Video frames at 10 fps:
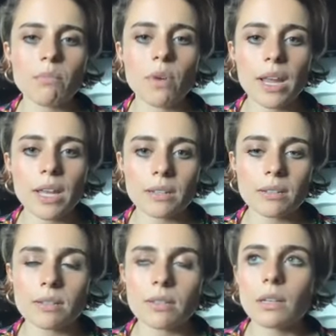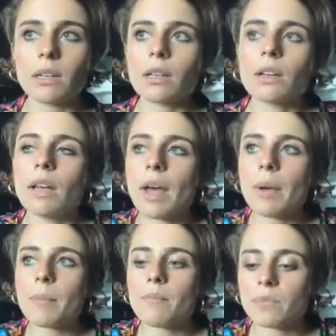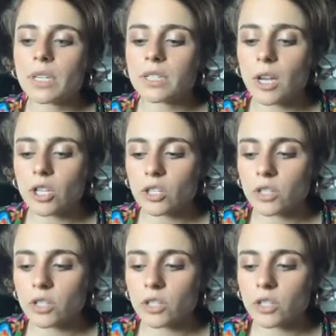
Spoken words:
brightens the dish.